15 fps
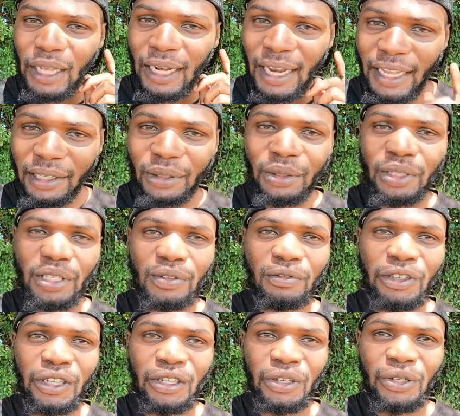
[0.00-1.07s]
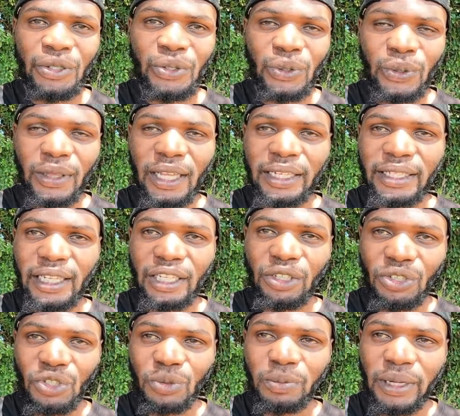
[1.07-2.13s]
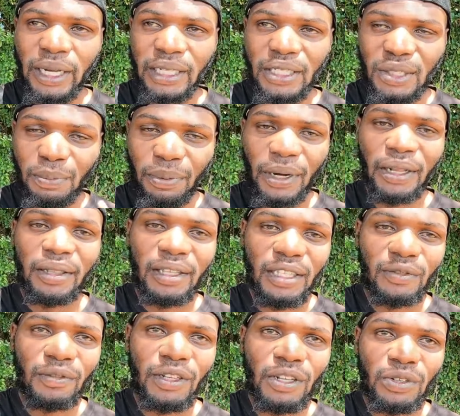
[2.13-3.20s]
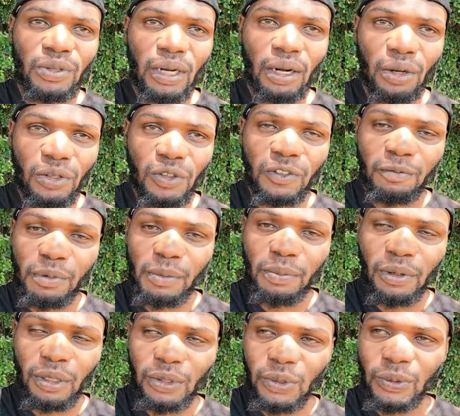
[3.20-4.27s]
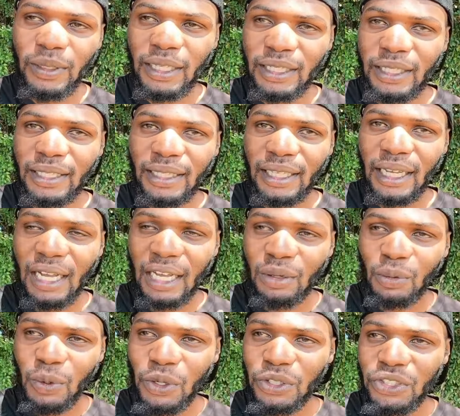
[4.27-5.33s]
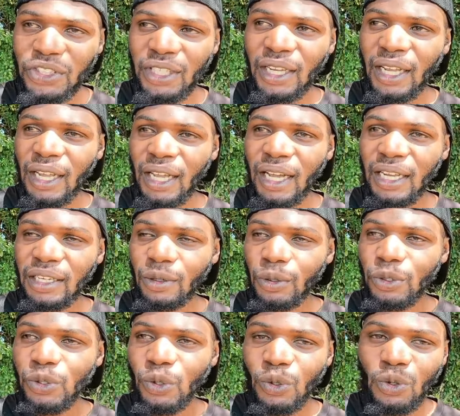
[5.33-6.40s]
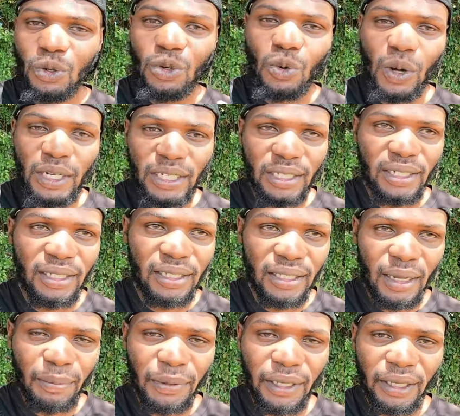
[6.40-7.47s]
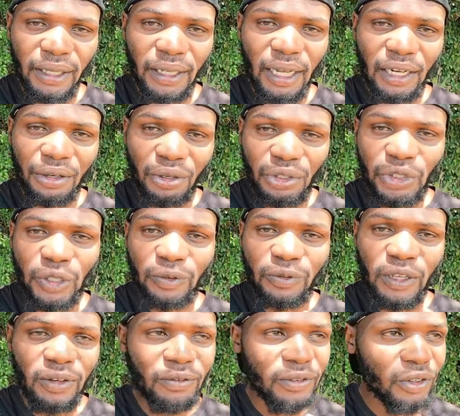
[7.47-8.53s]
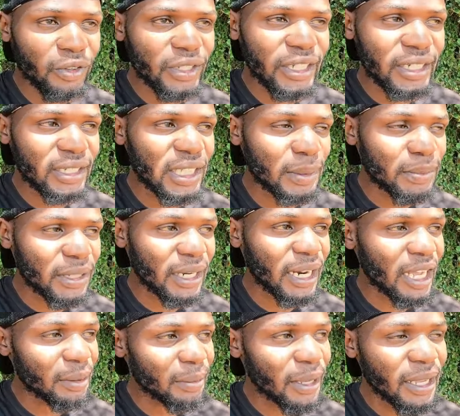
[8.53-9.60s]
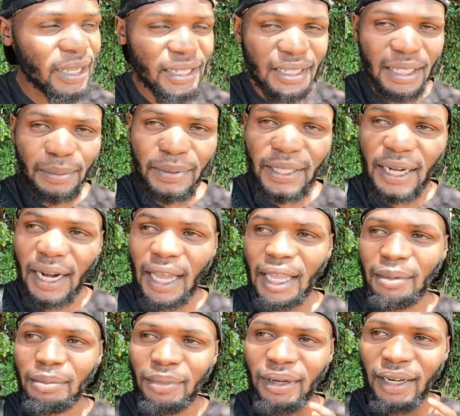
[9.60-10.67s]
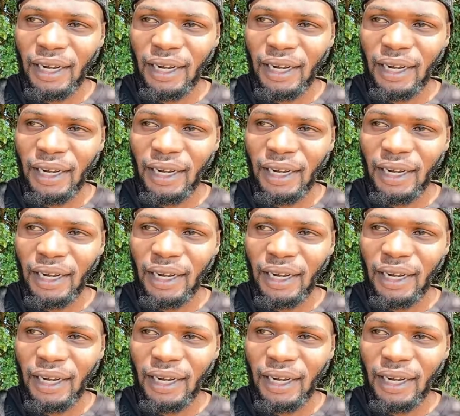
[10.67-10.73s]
like this video so that YouTube can spread this video to a lot of people so that they can watch and also know what it is happening. And also, if you have not yet subscribe,